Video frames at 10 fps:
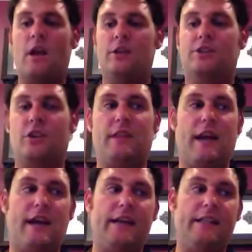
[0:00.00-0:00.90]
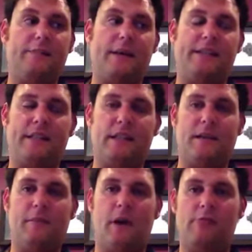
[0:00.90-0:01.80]
So that is basically
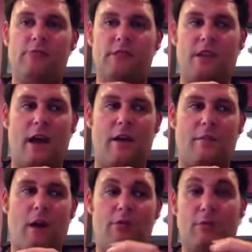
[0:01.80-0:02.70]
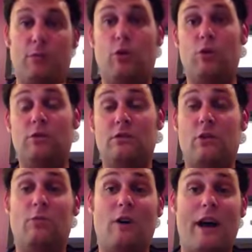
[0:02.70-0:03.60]
my report
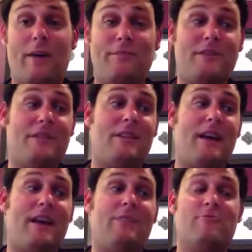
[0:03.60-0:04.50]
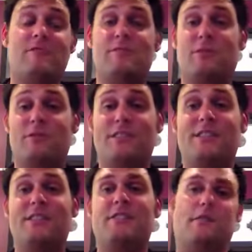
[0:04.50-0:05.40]
on what happened today, the
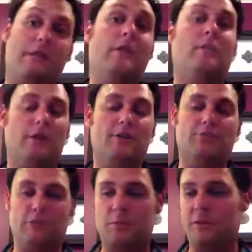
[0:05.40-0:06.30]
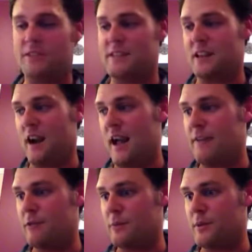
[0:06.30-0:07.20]
responses and the emotional responses that I
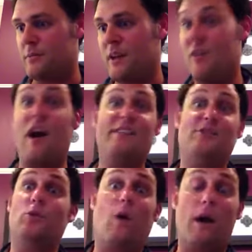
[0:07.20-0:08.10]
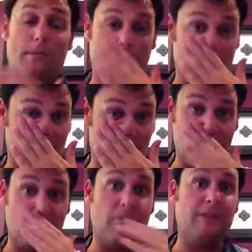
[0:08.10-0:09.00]
had from them as to why I'm
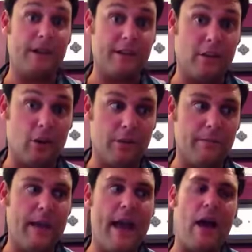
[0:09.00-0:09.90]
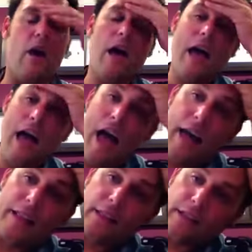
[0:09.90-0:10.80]
reflecting on them now,
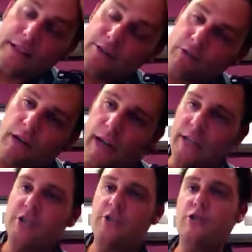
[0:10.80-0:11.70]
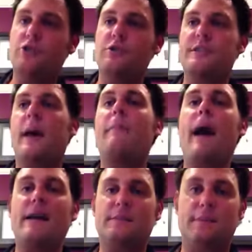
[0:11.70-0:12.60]
and its relation to some
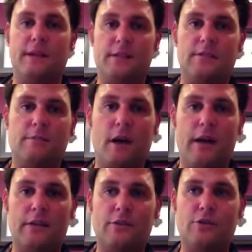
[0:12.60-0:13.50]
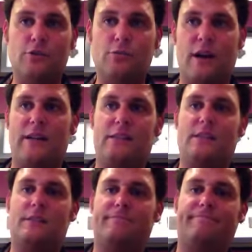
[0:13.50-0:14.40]
aspects of my school
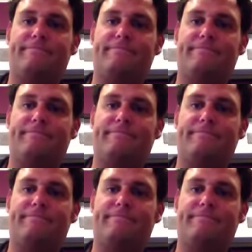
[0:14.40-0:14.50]
practice.